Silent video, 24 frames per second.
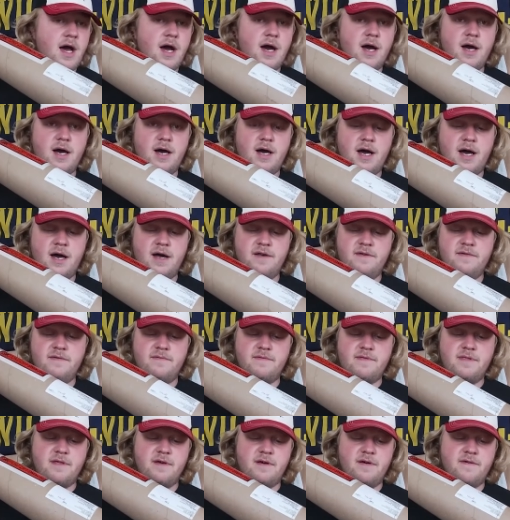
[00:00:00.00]

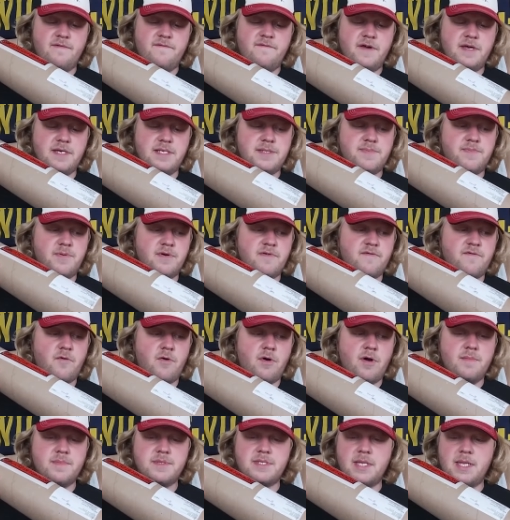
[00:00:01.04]
on the Facebook
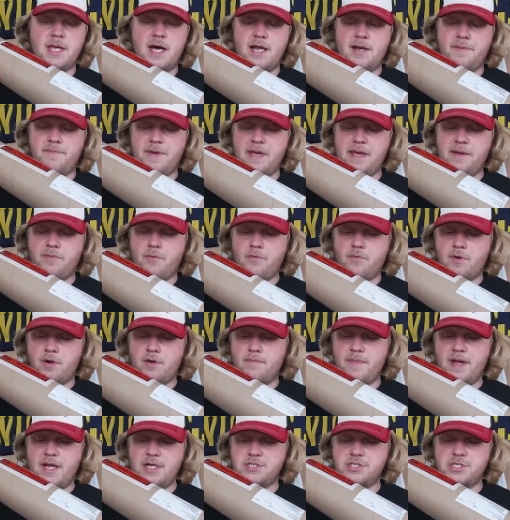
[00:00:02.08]
forums, a lot of people
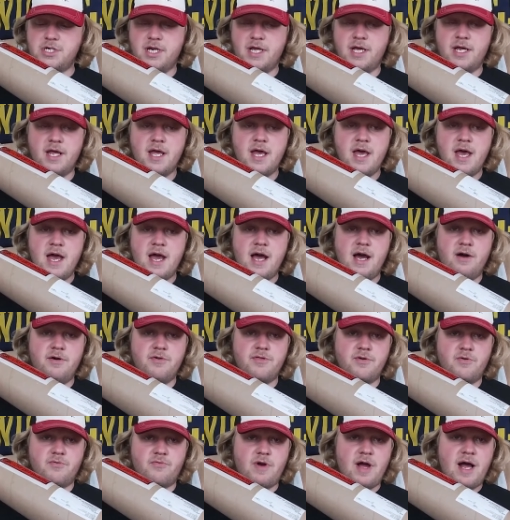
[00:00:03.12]
were mentioning how
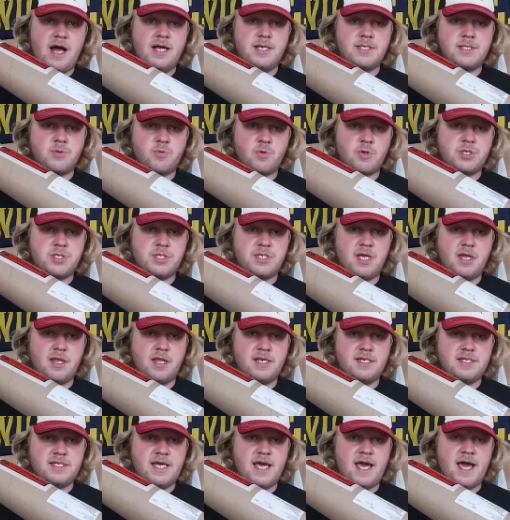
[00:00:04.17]
the rods were still
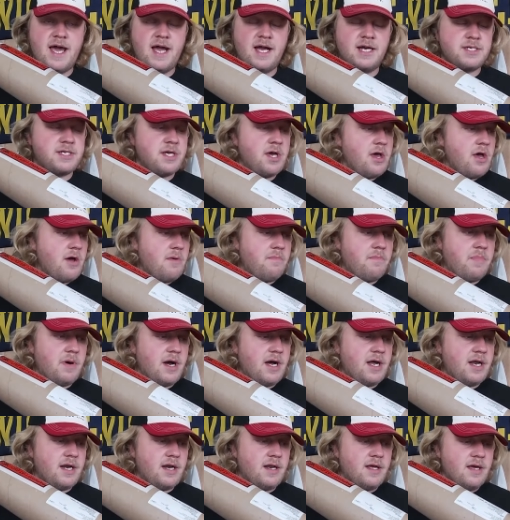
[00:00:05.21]
intact,
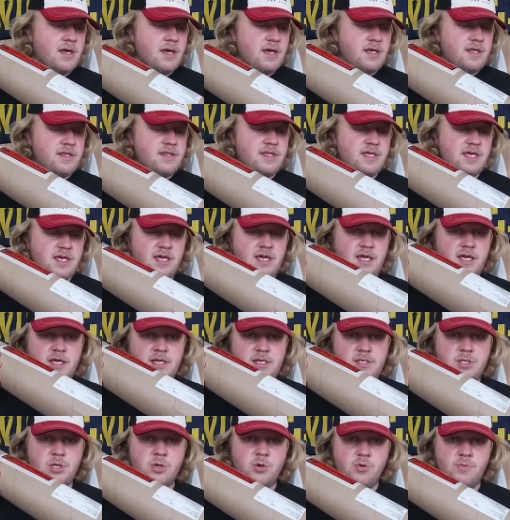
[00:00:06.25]
but the
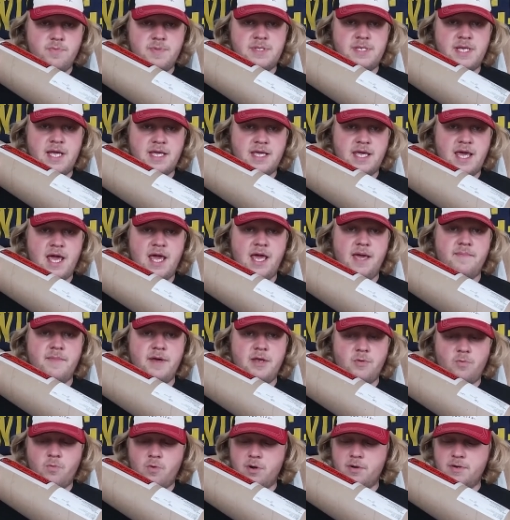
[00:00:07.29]
tubes they came
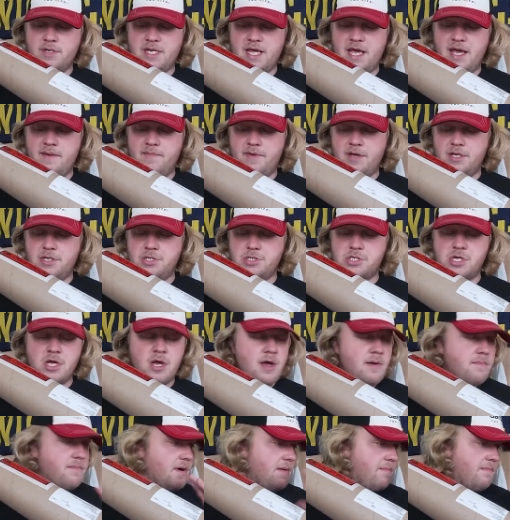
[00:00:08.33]
in were damaged.
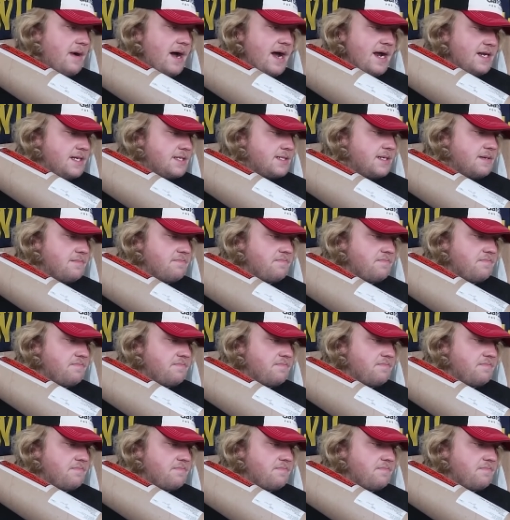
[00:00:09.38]
But mine is